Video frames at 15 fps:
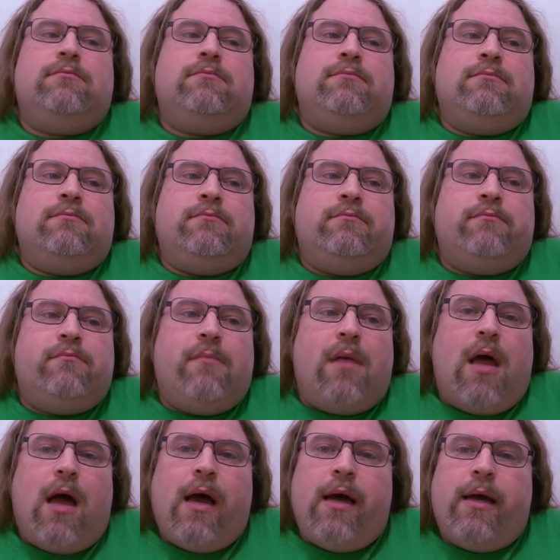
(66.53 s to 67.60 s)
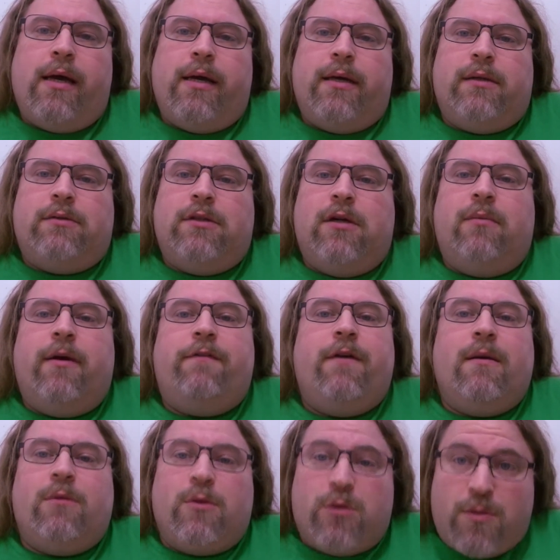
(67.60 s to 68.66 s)
My
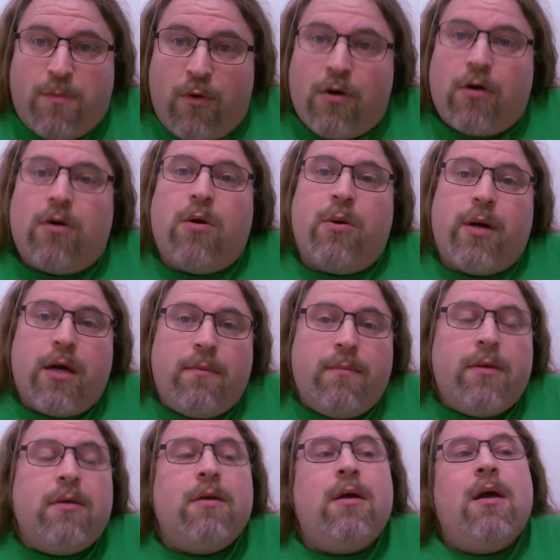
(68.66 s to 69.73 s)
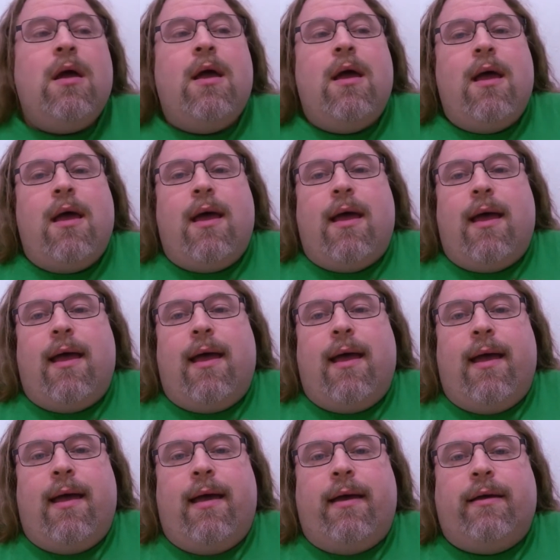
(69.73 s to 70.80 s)
family was poor growing up,
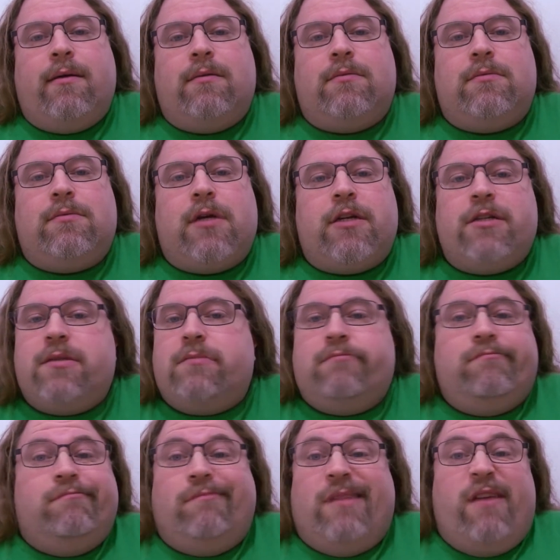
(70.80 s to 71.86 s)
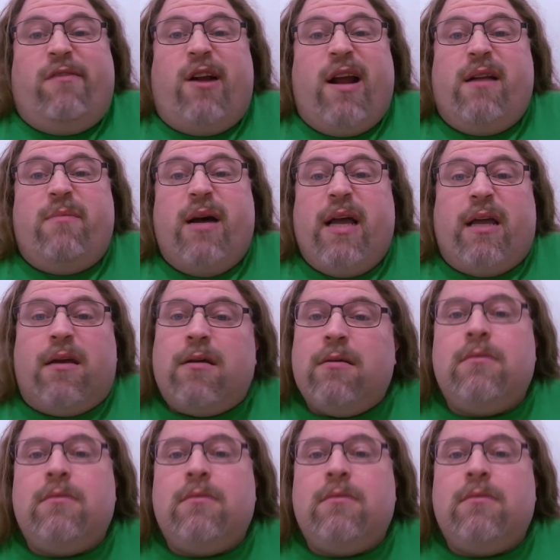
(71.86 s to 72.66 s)
and I just never had a bike.